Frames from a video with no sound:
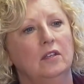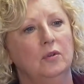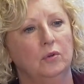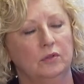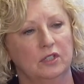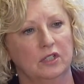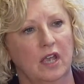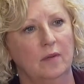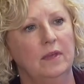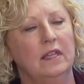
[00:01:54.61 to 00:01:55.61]
You will just
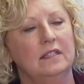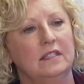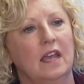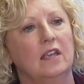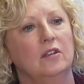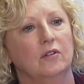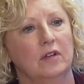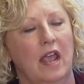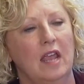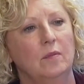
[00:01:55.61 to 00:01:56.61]
come in, state your
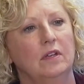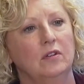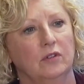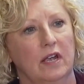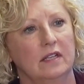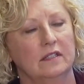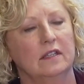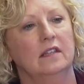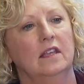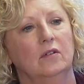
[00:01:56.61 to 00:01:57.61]
name and
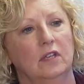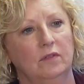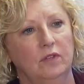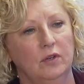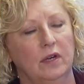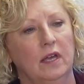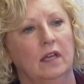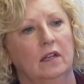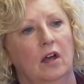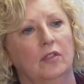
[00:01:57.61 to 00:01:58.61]
address, and they'll give you
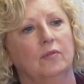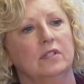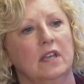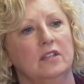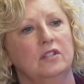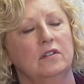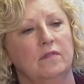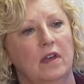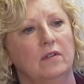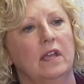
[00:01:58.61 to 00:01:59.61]
an authorization to
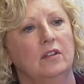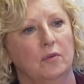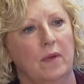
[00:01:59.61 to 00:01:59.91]
vote in your